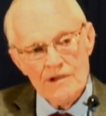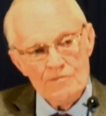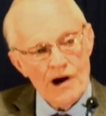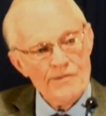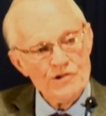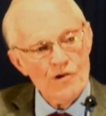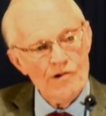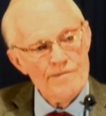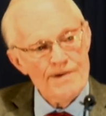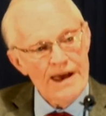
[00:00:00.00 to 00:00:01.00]
Perhaps you'll
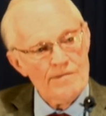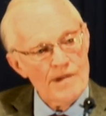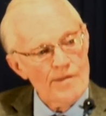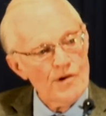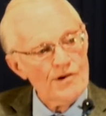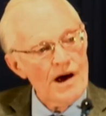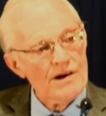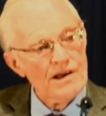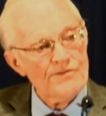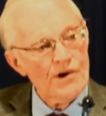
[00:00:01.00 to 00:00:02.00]
repent. Maybe you're
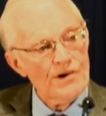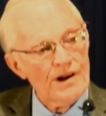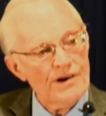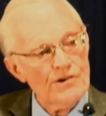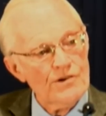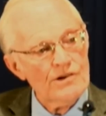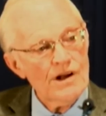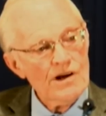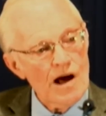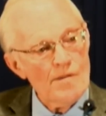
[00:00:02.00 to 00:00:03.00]
not converted, or you'll
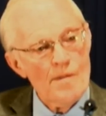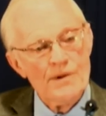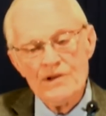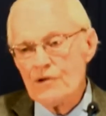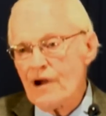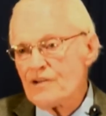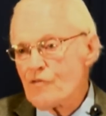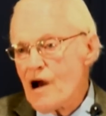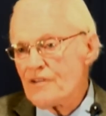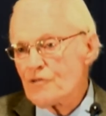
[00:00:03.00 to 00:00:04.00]
come up in the great
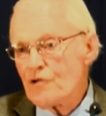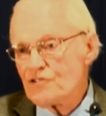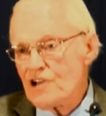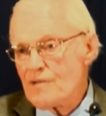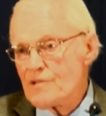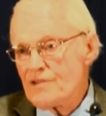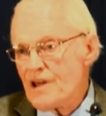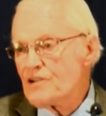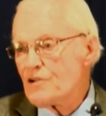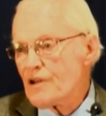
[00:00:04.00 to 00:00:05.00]
white throne judgment, and
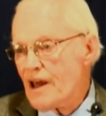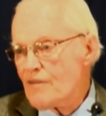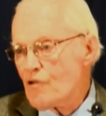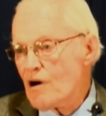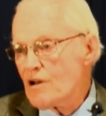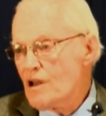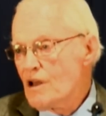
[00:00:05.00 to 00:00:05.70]
then you'll have one.